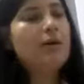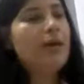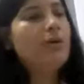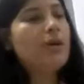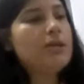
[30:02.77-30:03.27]

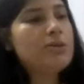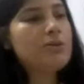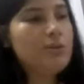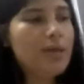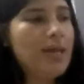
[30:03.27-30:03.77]
allocated
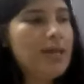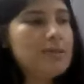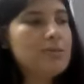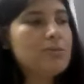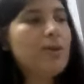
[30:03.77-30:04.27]
to the
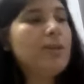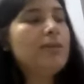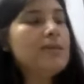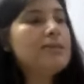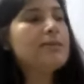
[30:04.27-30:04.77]
case. So in
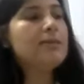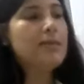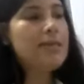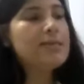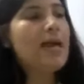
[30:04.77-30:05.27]

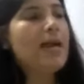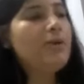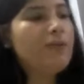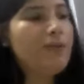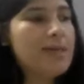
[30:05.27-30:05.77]
these
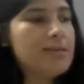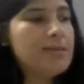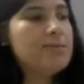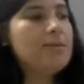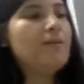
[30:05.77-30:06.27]
kind of
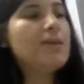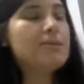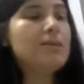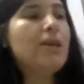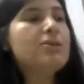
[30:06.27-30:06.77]
cases, the
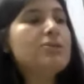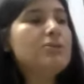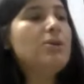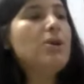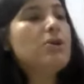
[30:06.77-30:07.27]

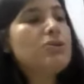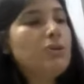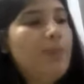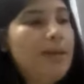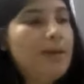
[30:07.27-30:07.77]
investigation
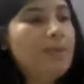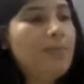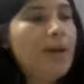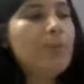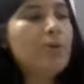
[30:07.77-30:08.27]
should be done
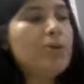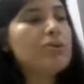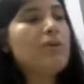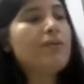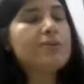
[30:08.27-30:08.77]
by a
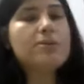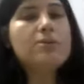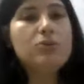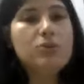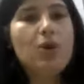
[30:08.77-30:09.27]
police officer
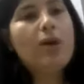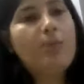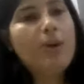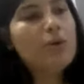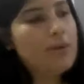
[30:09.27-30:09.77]
not
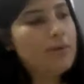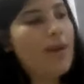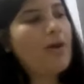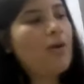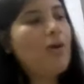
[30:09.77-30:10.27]
below the
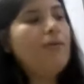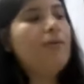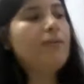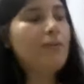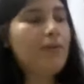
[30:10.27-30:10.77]
rank of
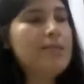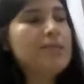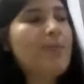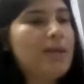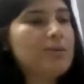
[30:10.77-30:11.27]

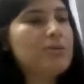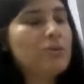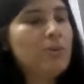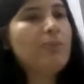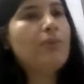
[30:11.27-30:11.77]
inspector.
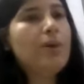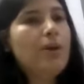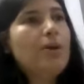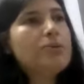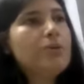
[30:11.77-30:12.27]
So
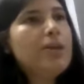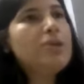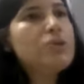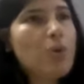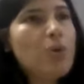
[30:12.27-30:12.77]
it
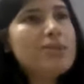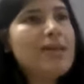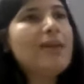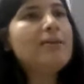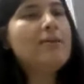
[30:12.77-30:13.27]
shows
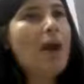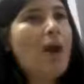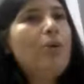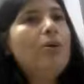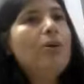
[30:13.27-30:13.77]
that
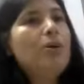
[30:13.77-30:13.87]
now